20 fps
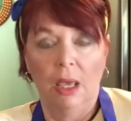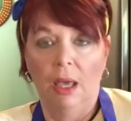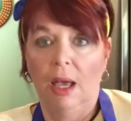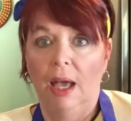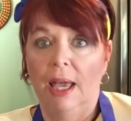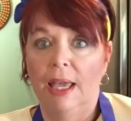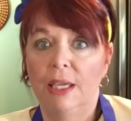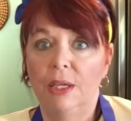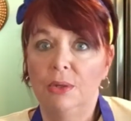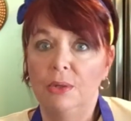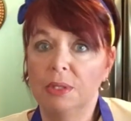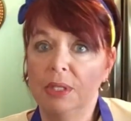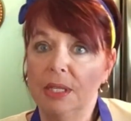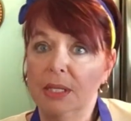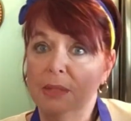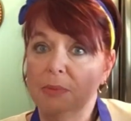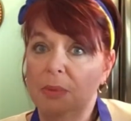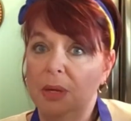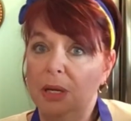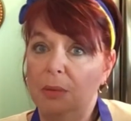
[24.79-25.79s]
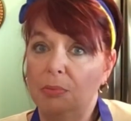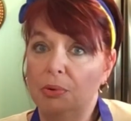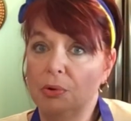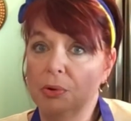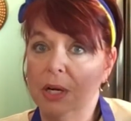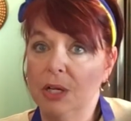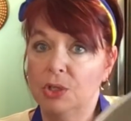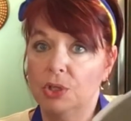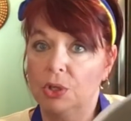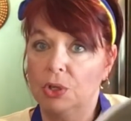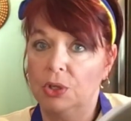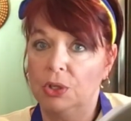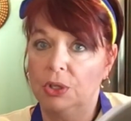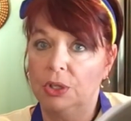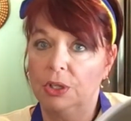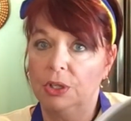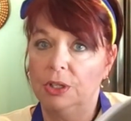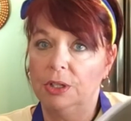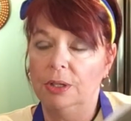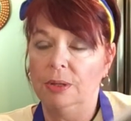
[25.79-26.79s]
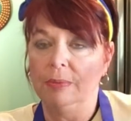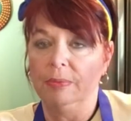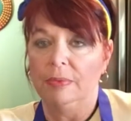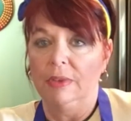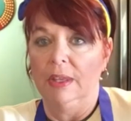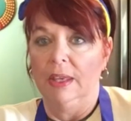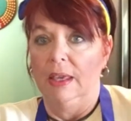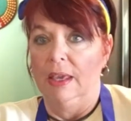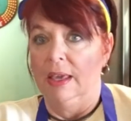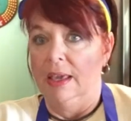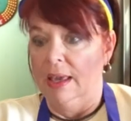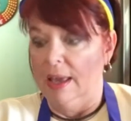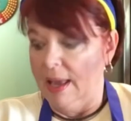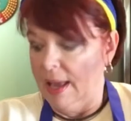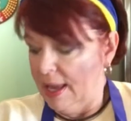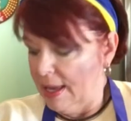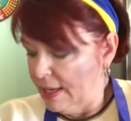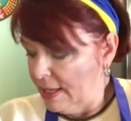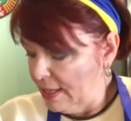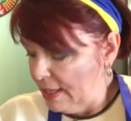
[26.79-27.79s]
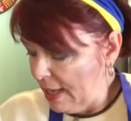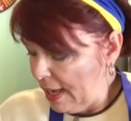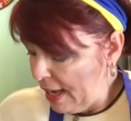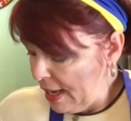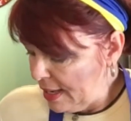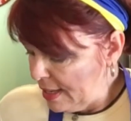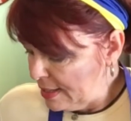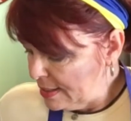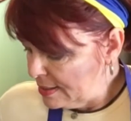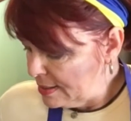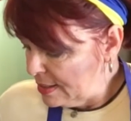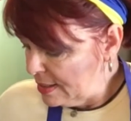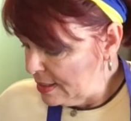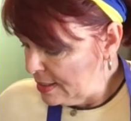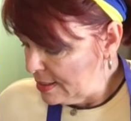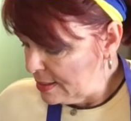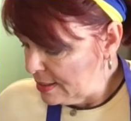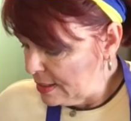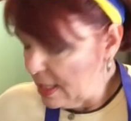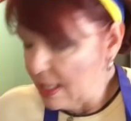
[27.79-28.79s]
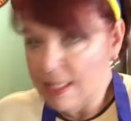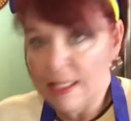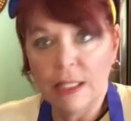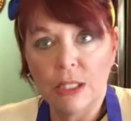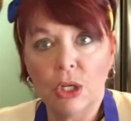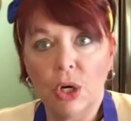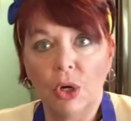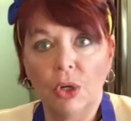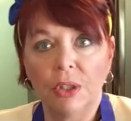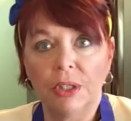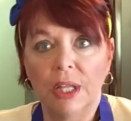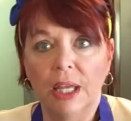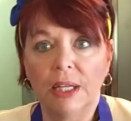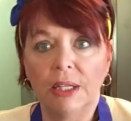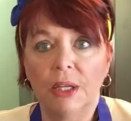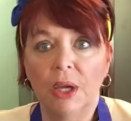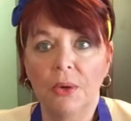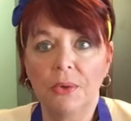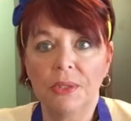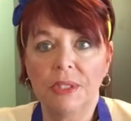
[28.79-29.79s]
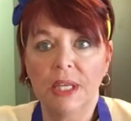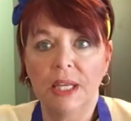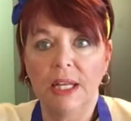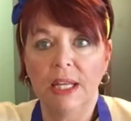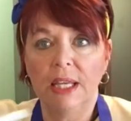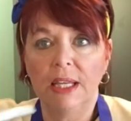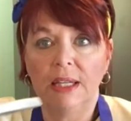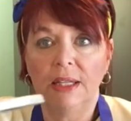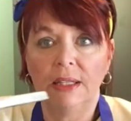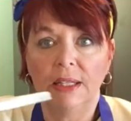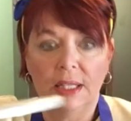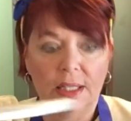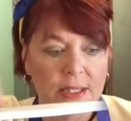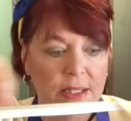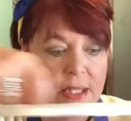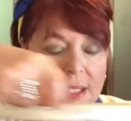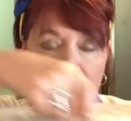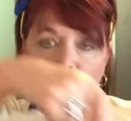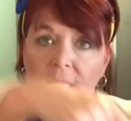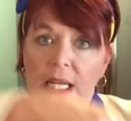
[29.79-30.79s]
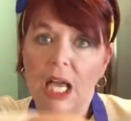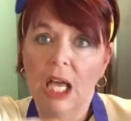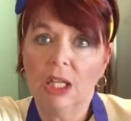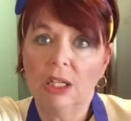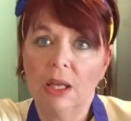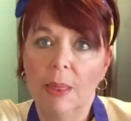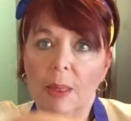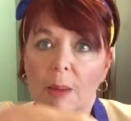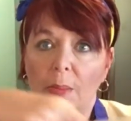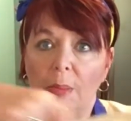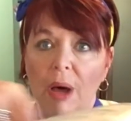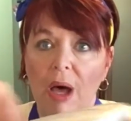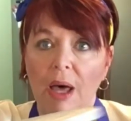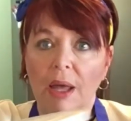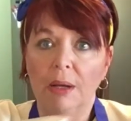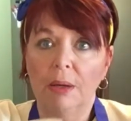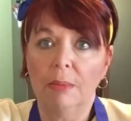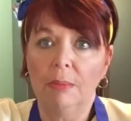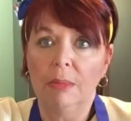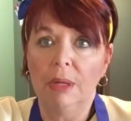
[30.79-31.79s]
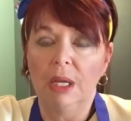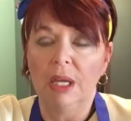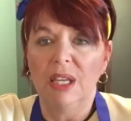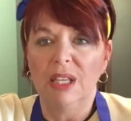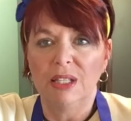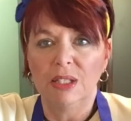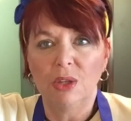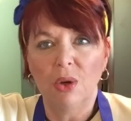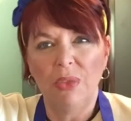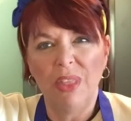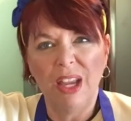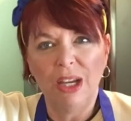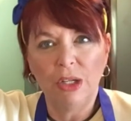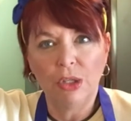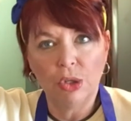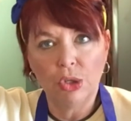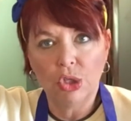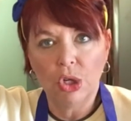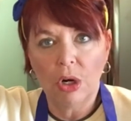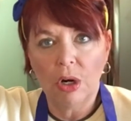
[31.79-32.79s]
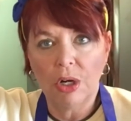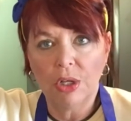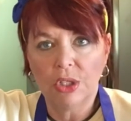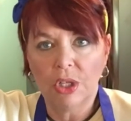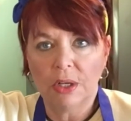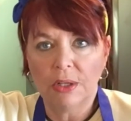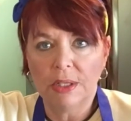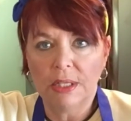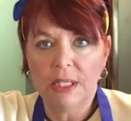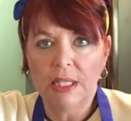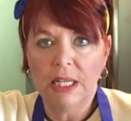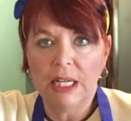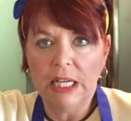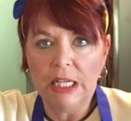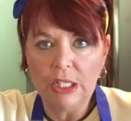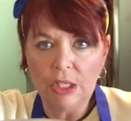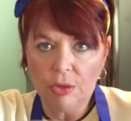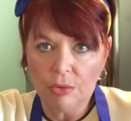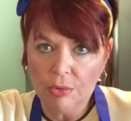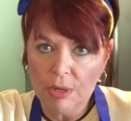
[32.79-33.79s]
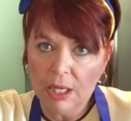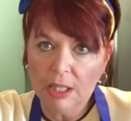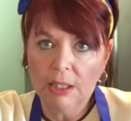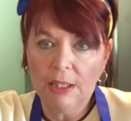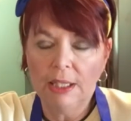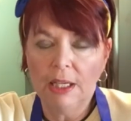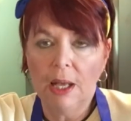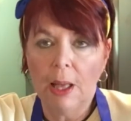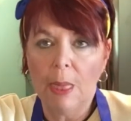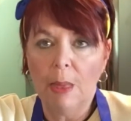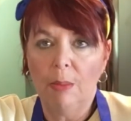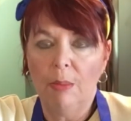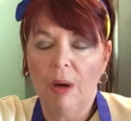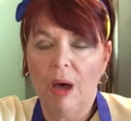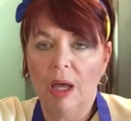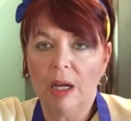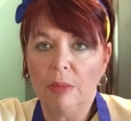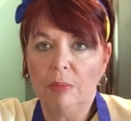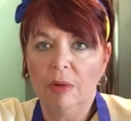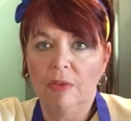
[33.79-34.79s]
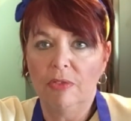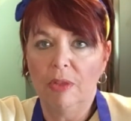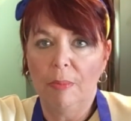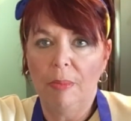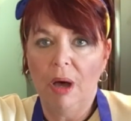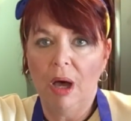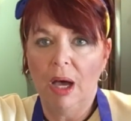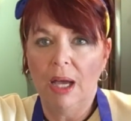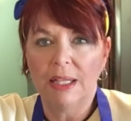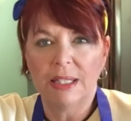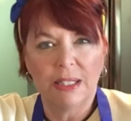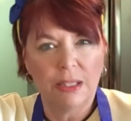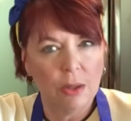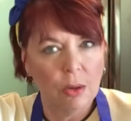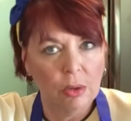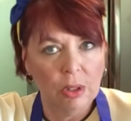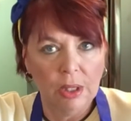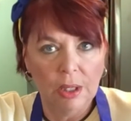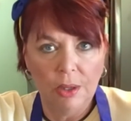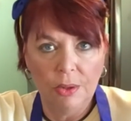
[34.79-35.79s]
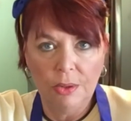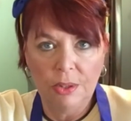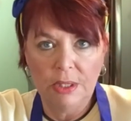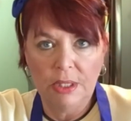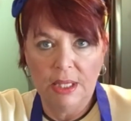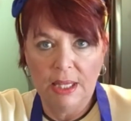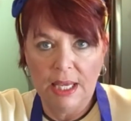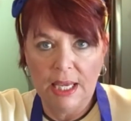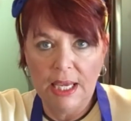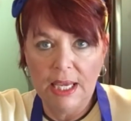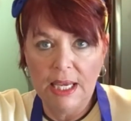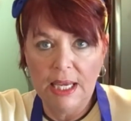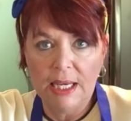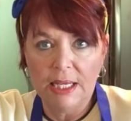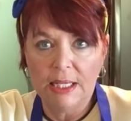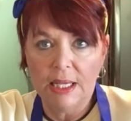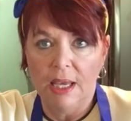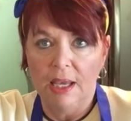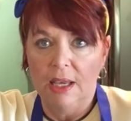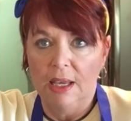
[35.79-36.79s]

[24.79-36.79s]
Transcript: I use this big pressure cooker and it has this insert that goes in it that sits down on the bottom so that your jars aren't sitting directly on the bottom of the pot so close to the heat.